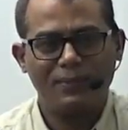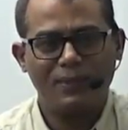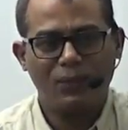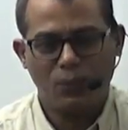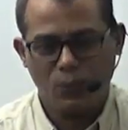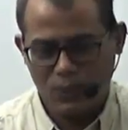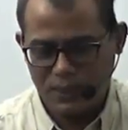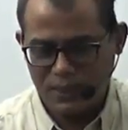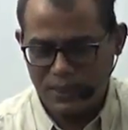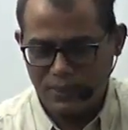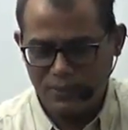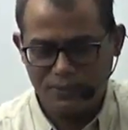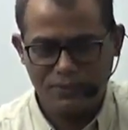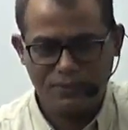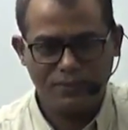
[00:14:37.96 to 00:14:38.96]
What kind
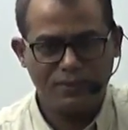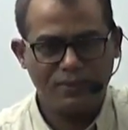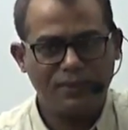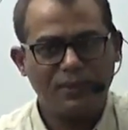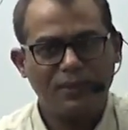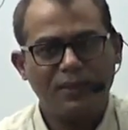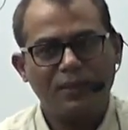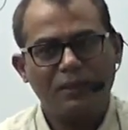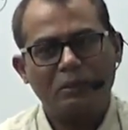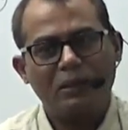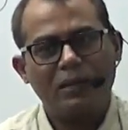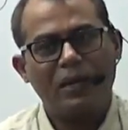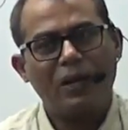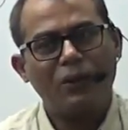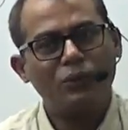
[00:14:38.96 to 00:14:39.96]
of
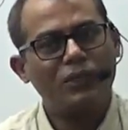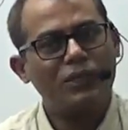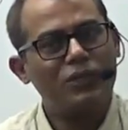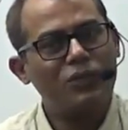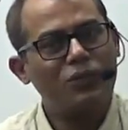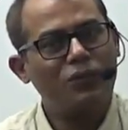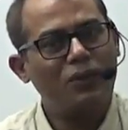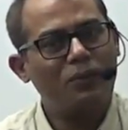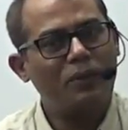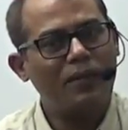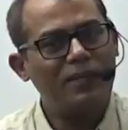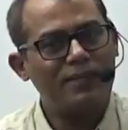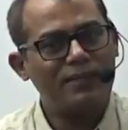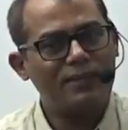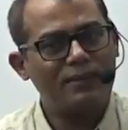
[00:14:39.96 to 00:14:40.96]
houses you will
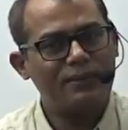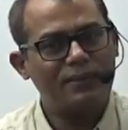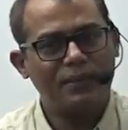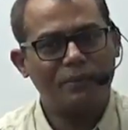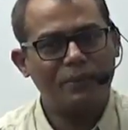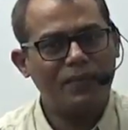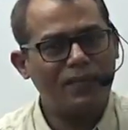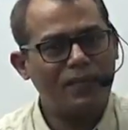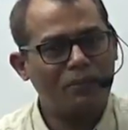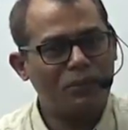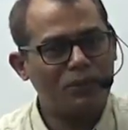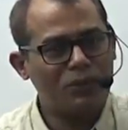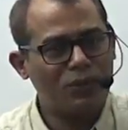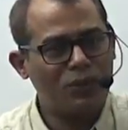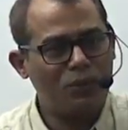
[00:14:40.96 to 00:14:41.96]
build dependent
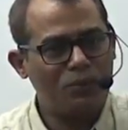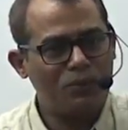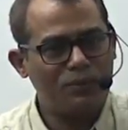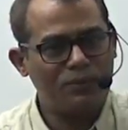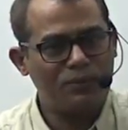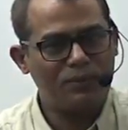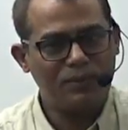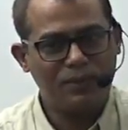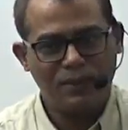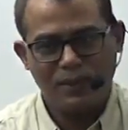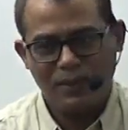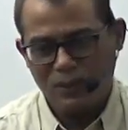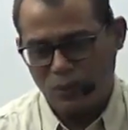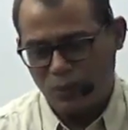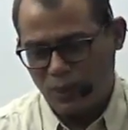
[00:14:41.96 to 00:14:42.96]
upon slope.
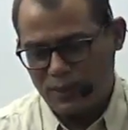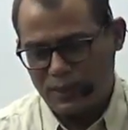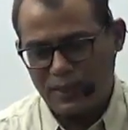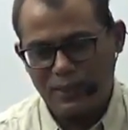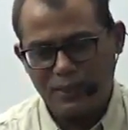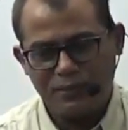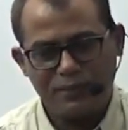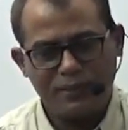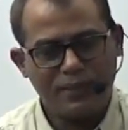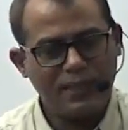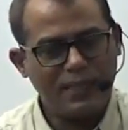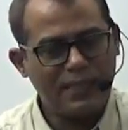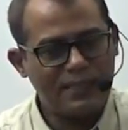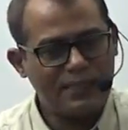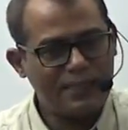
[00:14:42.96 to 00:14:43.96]
What kind of
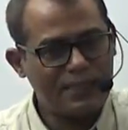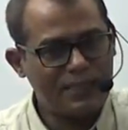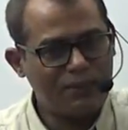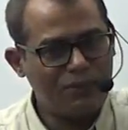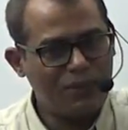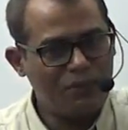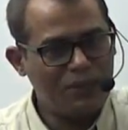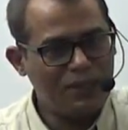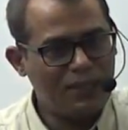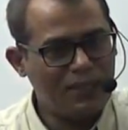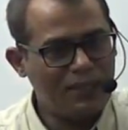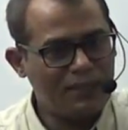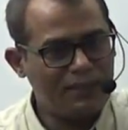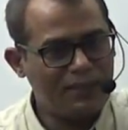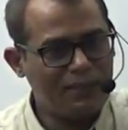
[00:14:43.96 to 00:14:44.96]
drainage system will be there
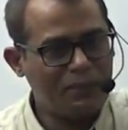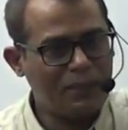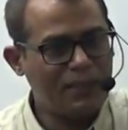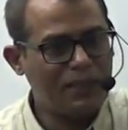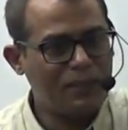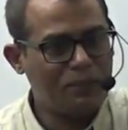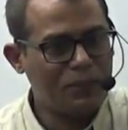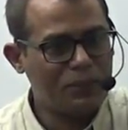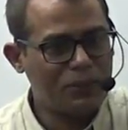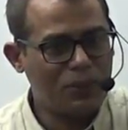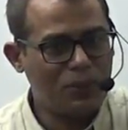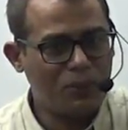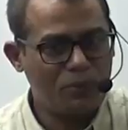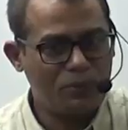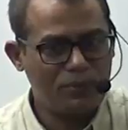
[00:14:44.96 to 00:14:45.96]
dependent upon
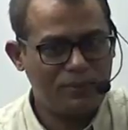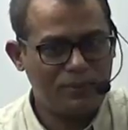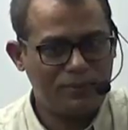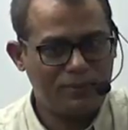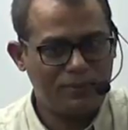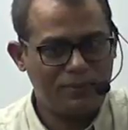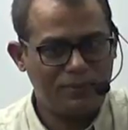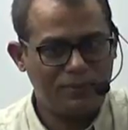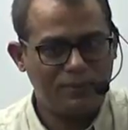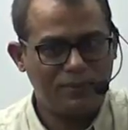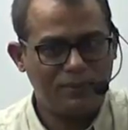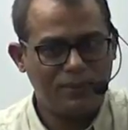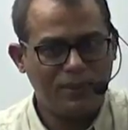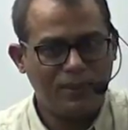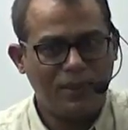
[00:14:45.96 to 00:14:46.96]
slope.
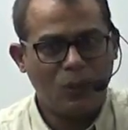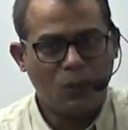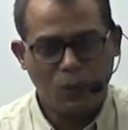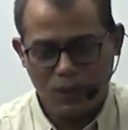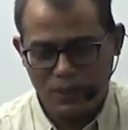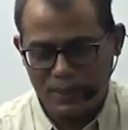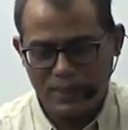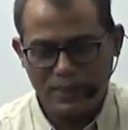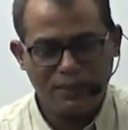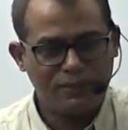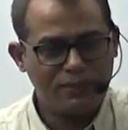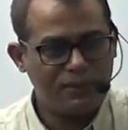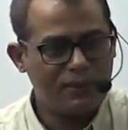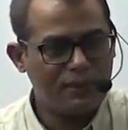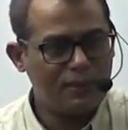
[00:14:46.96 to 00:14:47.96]
What kind
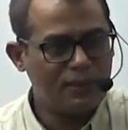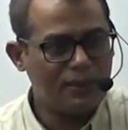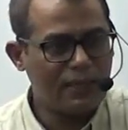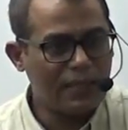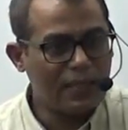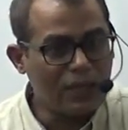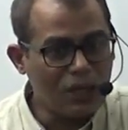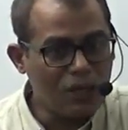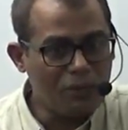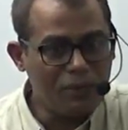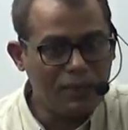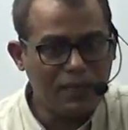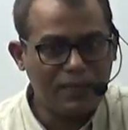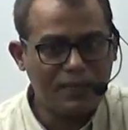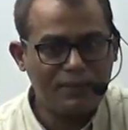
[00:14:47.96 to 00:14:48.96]
of
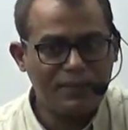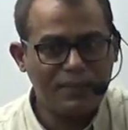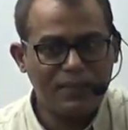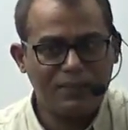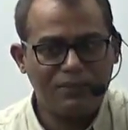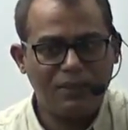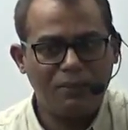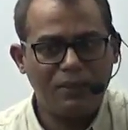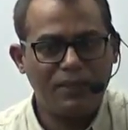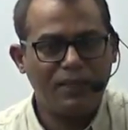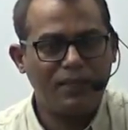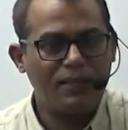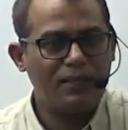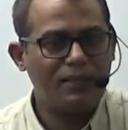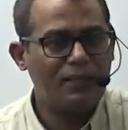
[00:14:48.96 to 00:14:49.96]
economic activities will be
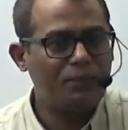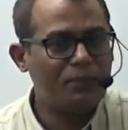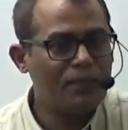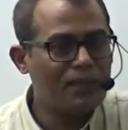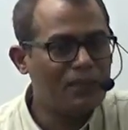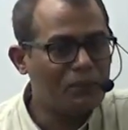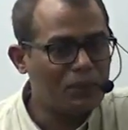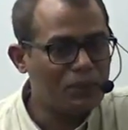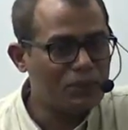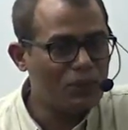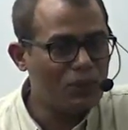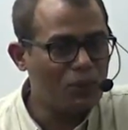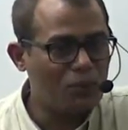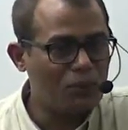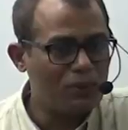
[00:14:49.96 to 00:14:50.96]
there dependent upon slope.